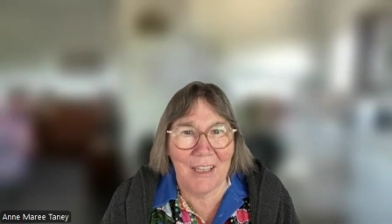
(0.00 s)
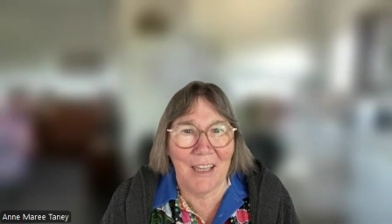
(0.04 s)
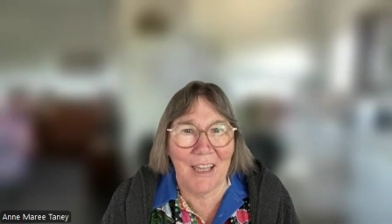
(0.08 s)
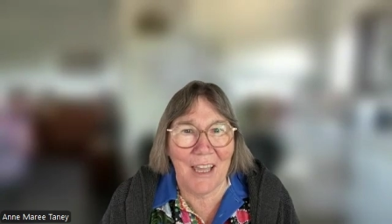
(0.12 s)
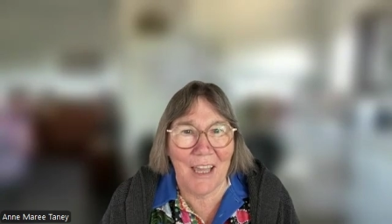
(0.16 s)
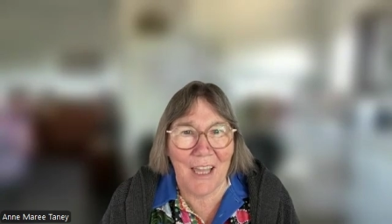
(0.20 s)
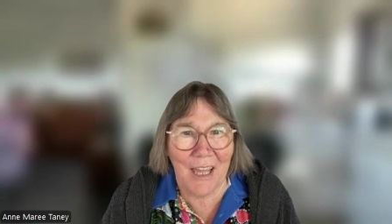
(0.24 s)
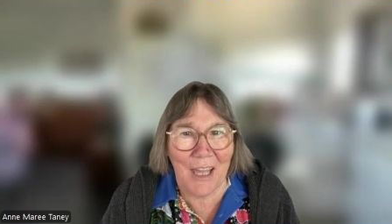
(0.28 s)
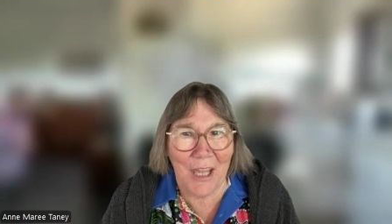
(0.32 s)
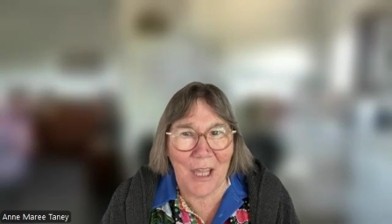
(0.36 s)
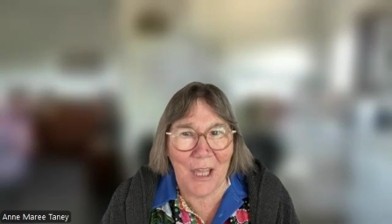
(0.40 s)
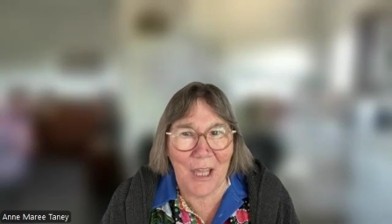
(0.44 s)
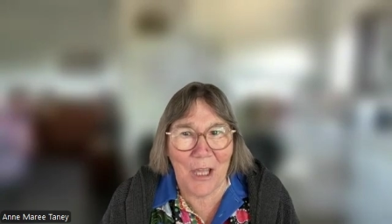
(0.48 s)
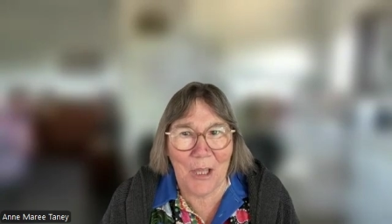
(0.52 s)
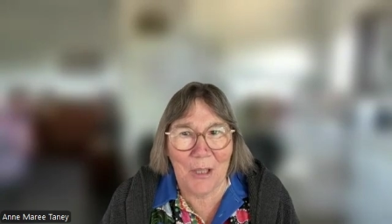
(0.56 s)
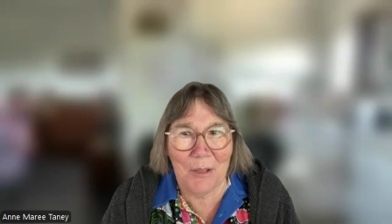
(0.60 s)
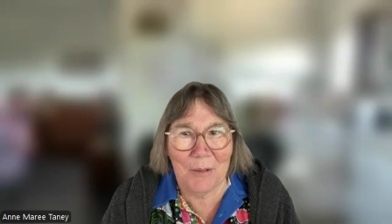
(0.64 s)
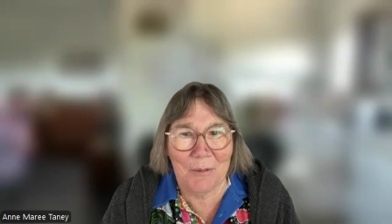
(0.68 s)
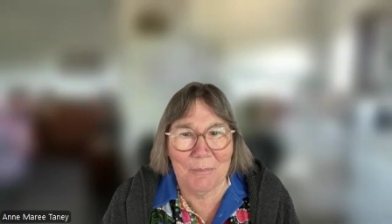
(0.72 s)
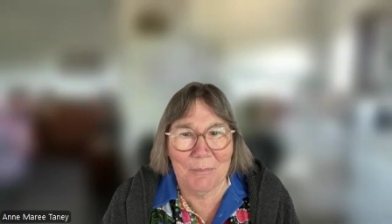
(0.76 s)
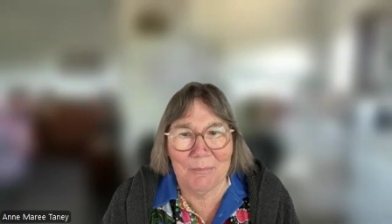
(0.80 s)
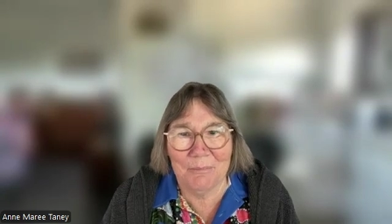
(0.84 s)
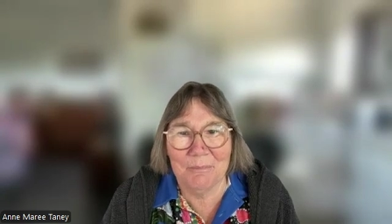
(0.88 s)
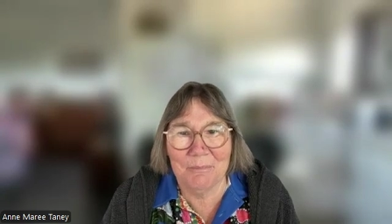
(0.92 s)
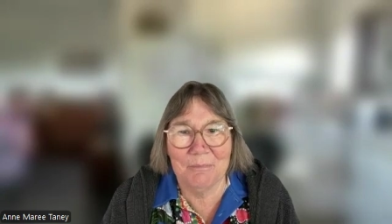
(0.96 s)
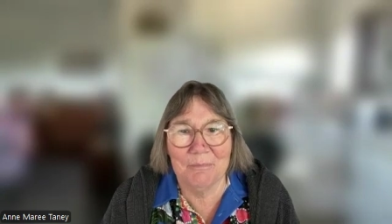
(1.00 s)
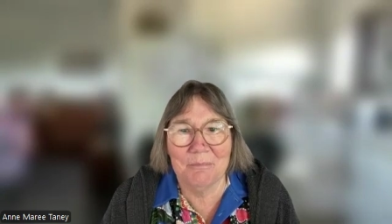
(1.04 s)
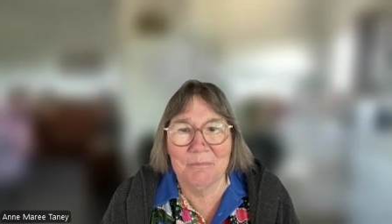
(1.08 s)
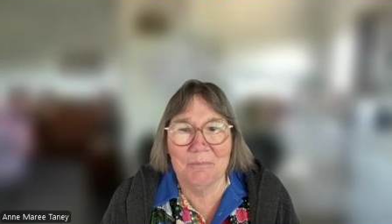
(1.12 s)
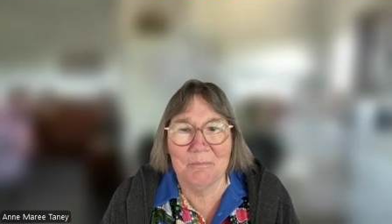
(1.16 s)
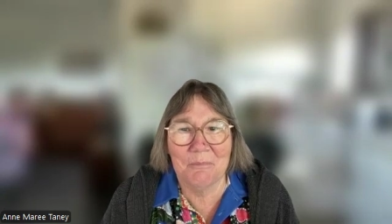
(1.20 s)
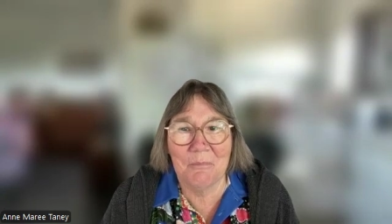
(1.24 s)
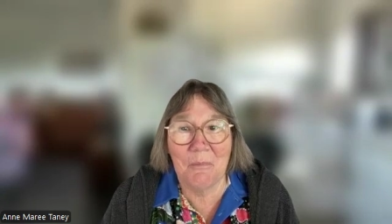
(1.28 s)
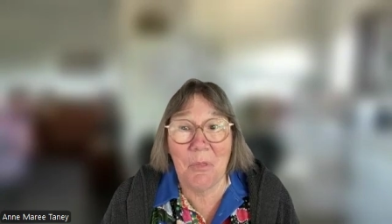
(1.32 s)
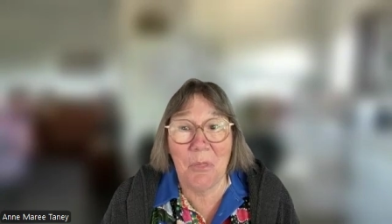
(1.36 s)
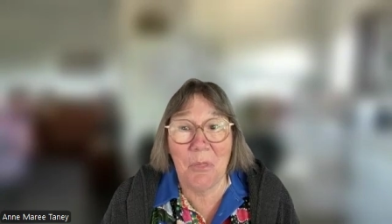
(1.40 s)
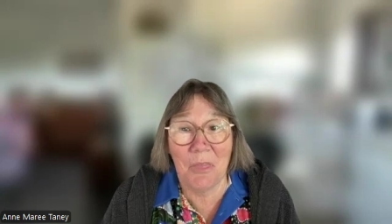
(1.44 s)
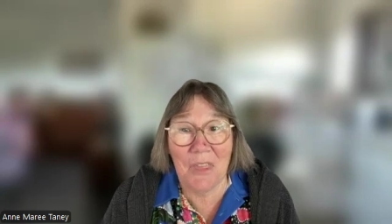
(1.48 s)

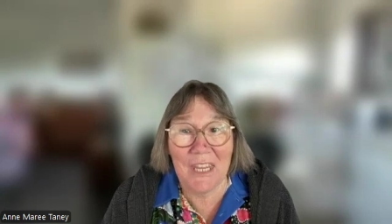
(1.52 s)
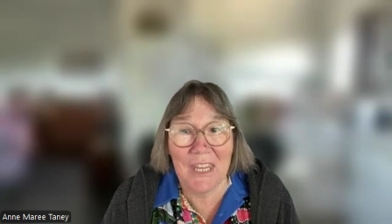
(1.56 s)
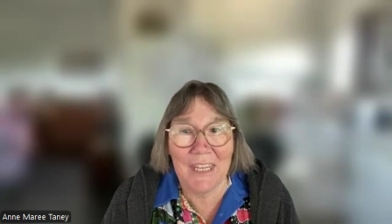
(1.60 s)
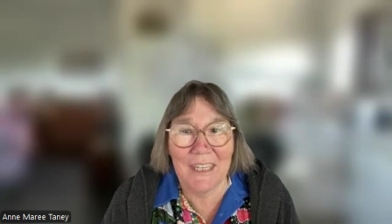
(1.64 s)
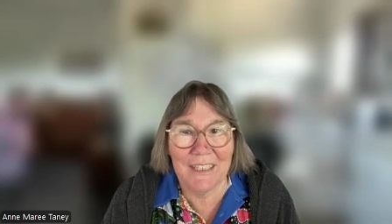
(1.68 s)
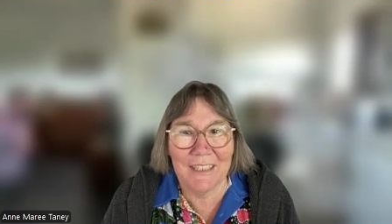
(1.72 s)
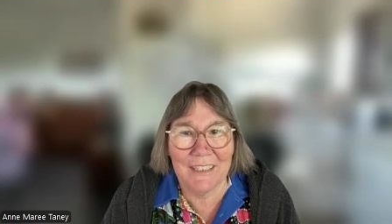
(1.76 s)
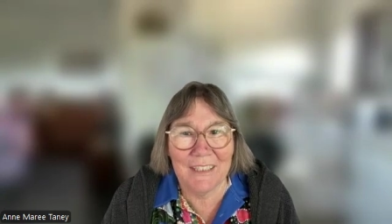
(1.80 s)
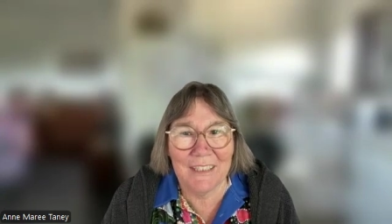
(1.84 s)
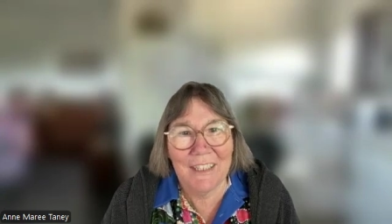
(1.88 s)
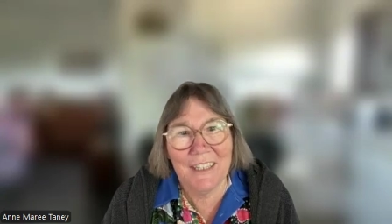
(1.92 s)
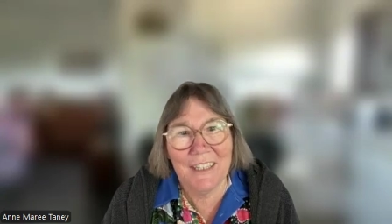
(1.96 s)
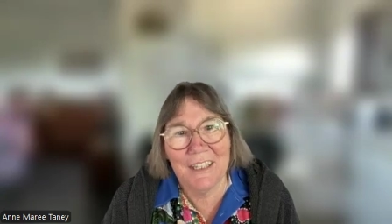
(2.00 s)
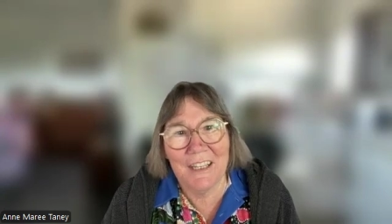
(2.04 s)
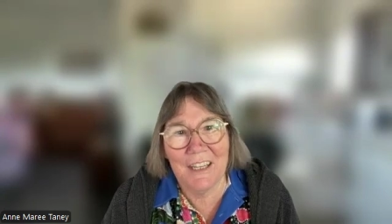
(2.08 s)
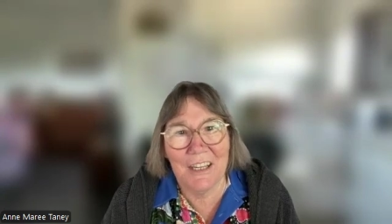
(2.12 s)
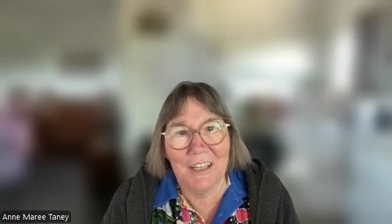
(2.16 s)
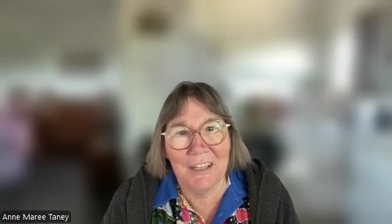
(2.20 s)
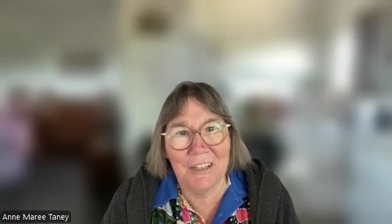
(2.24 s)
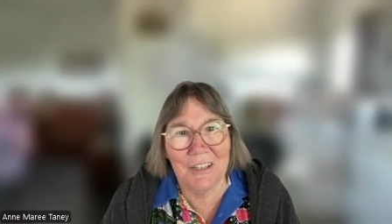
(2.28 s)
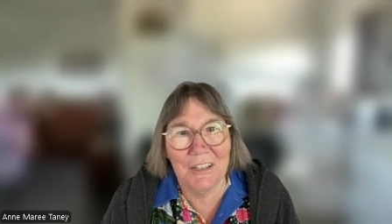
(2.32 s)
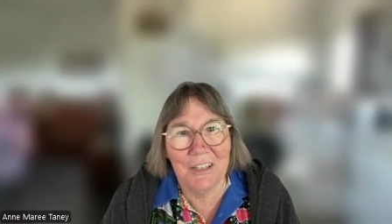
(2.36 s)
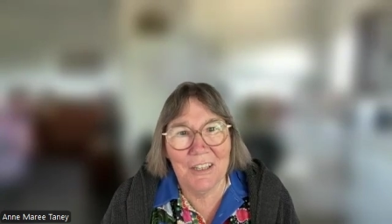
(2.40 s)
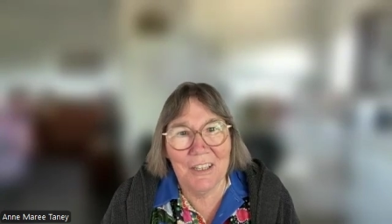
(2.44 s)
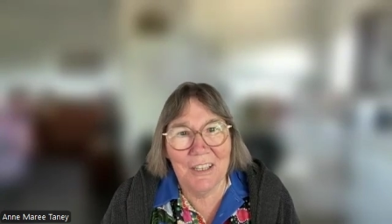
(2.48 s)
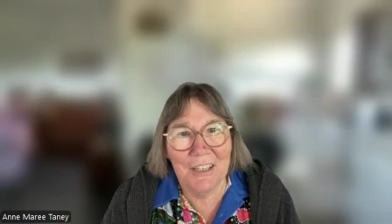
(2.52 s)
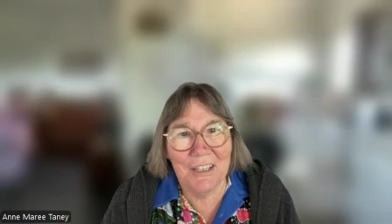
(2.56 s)
thing, you know.